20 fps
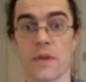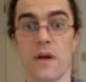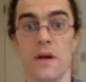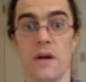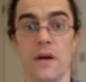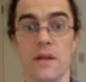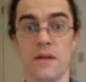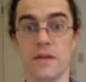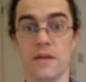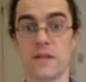
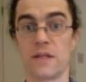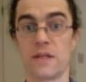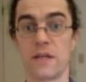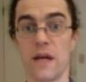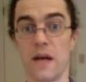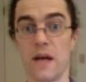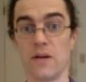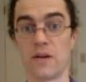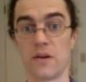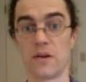And the
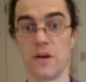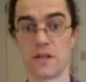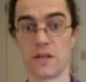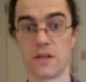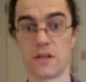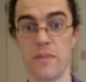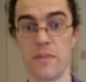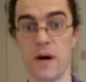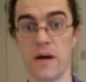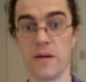scale across
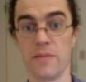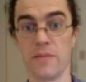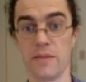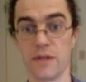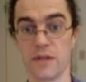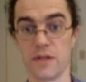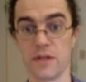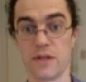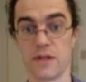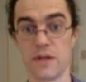the bottom is
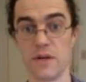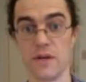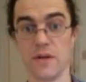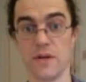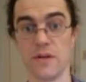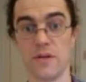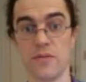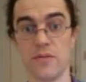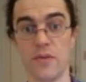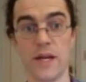just the
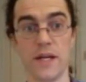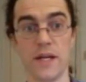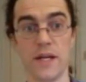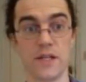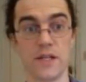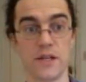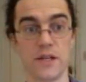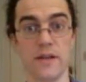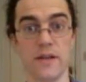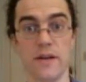
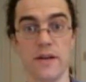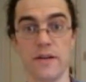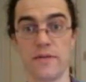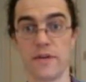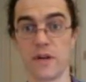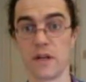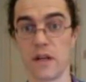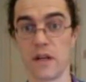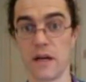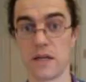range of the
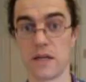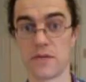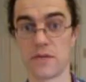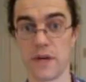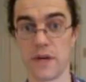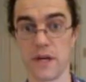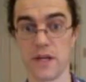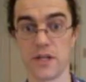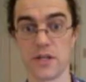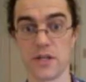different
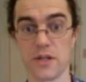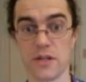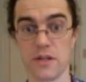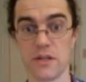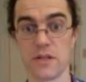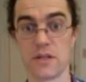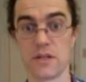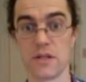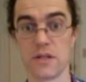classifications.